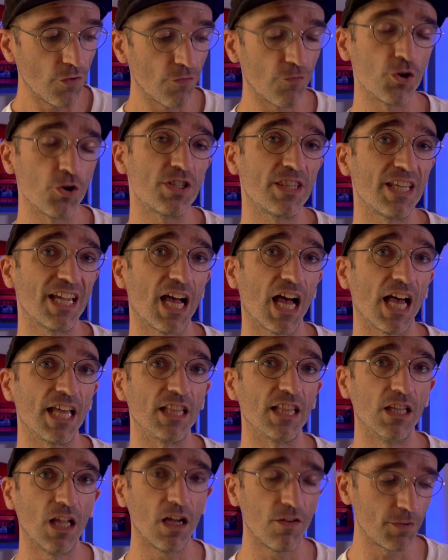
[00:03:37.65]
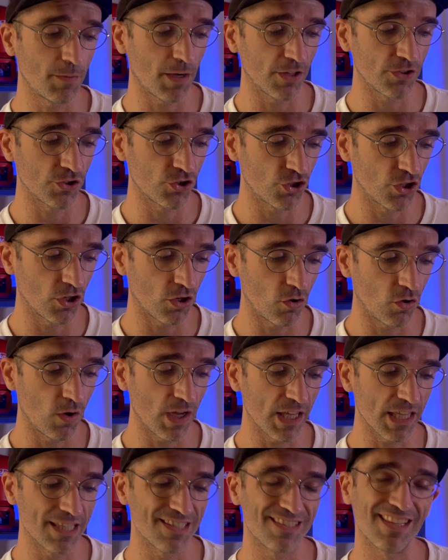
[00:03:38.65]
First thing I loved about the show
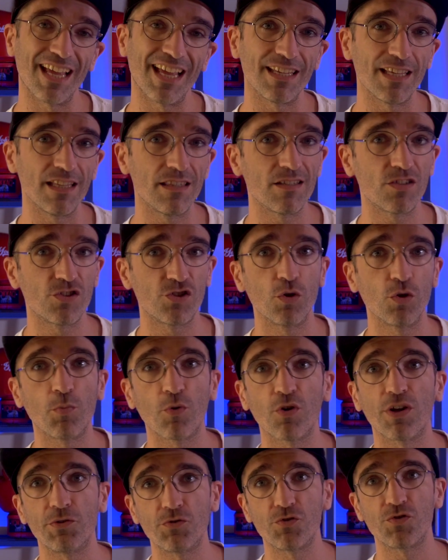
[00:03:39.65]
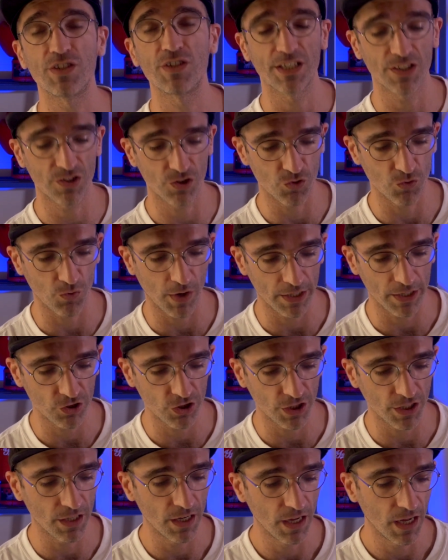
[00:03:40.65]
is that it's a super interesting
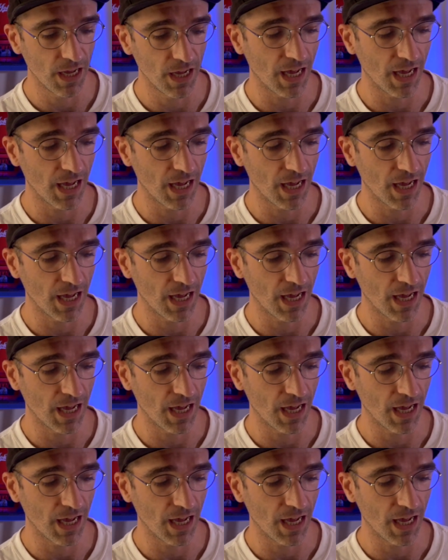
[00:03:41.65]
situation.